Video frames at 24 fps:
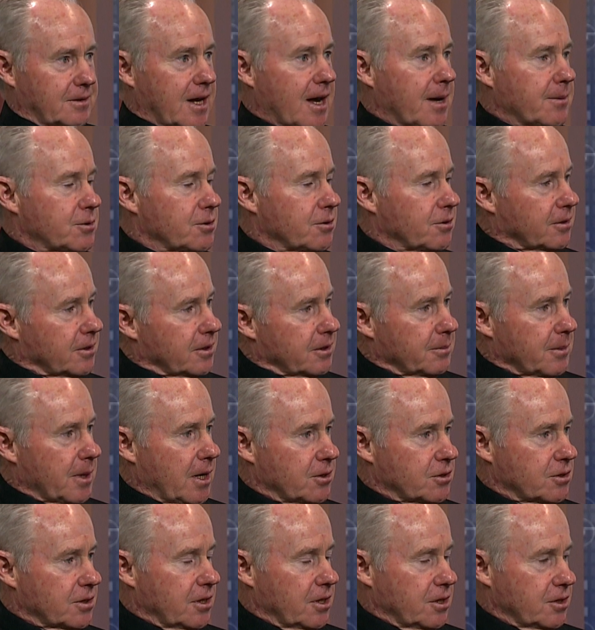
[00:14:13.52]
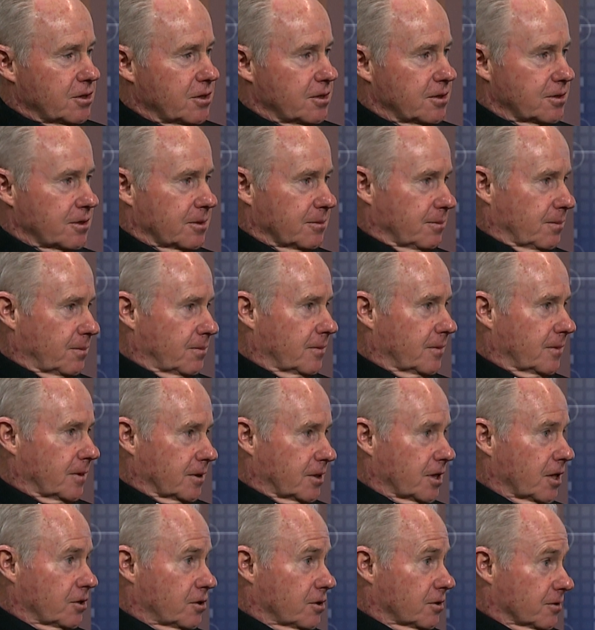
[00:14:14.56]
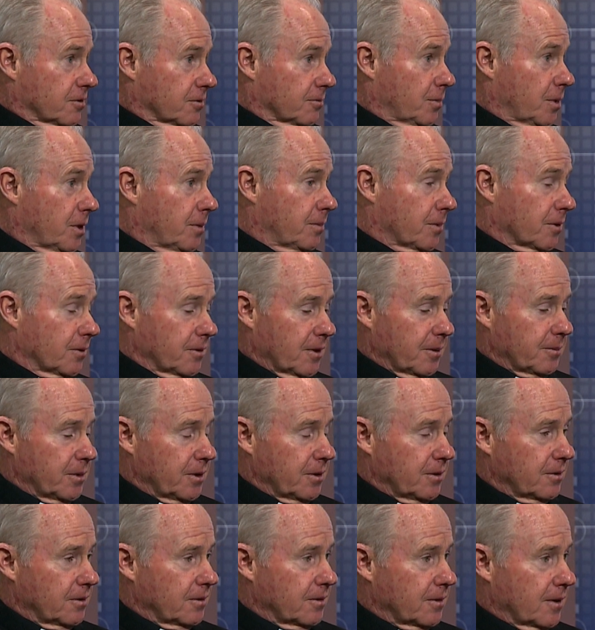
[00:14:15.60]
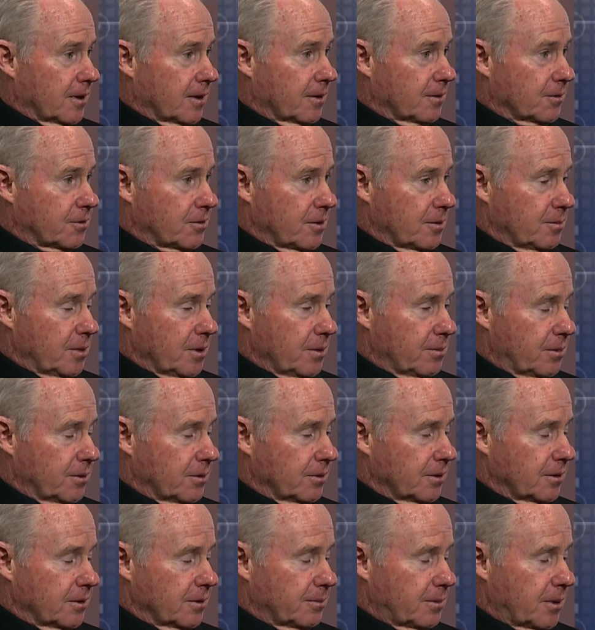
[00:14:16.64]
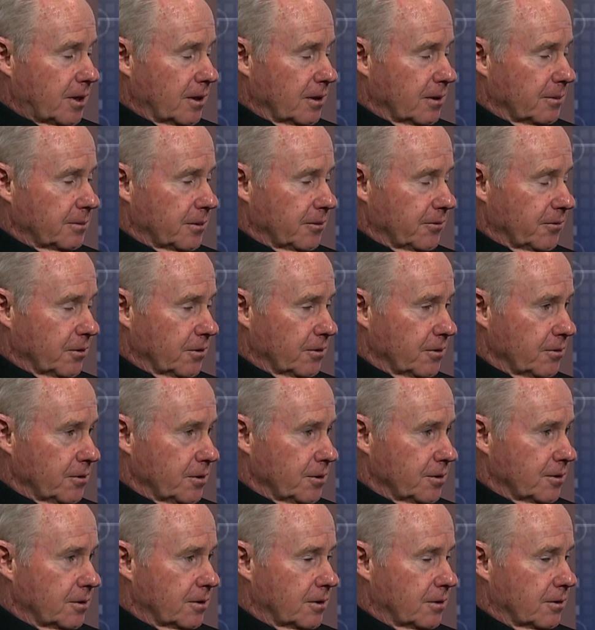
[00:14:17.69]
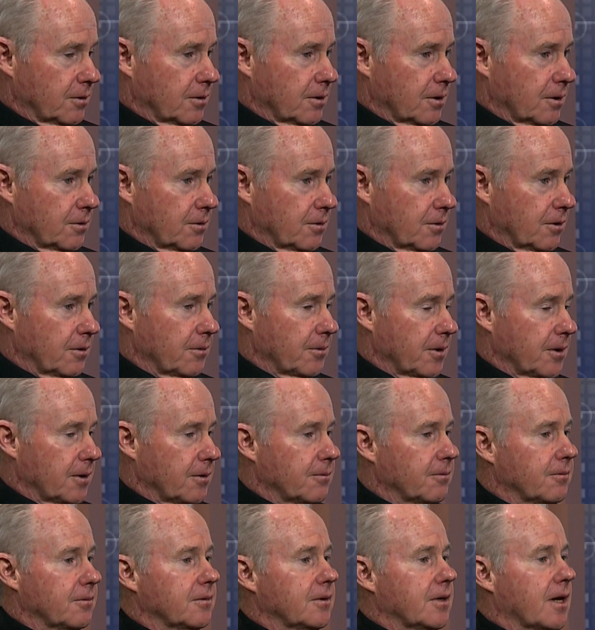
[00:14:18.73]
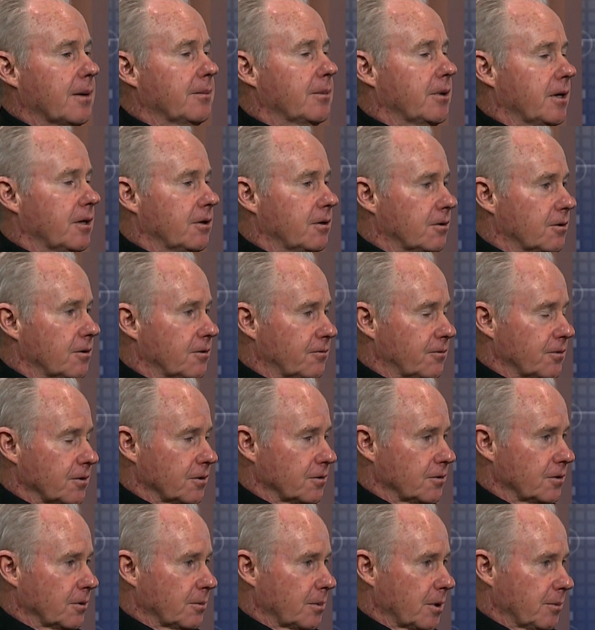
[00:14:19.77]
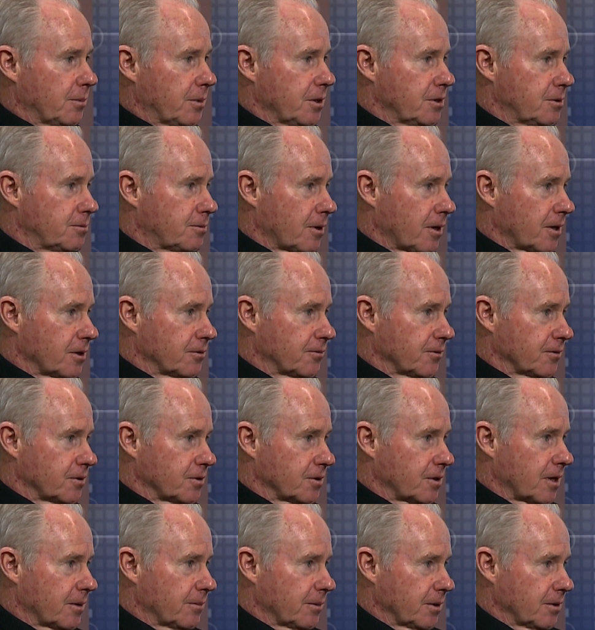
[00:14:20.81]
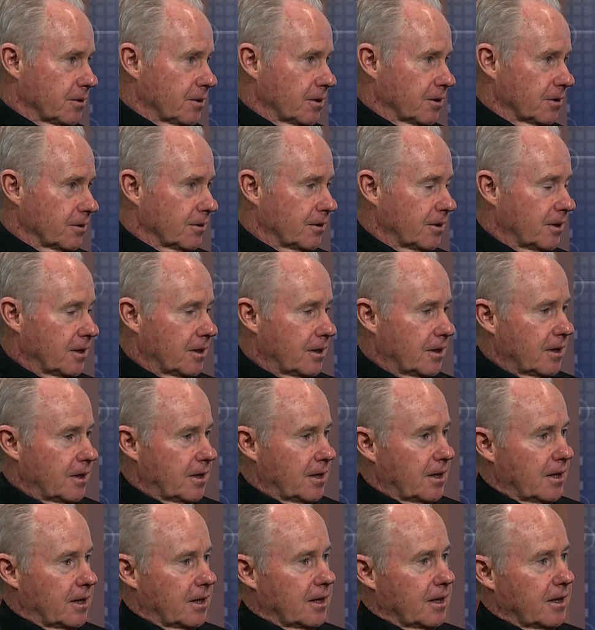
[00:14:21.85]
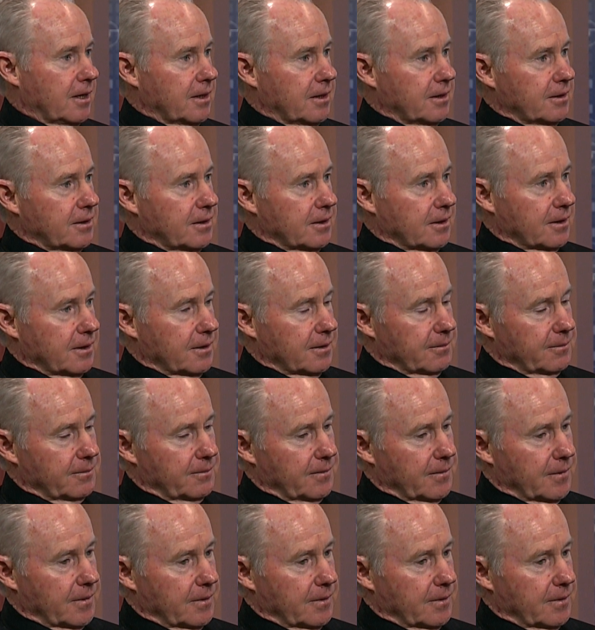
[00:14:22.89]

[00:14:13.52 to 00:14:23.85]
capturing the imaginations and attentions of people. I mean, uh, three people in the Parliament of Norway, uh, Norway, nominated her for the Nobel Peace Prize for this coming year, and. Um,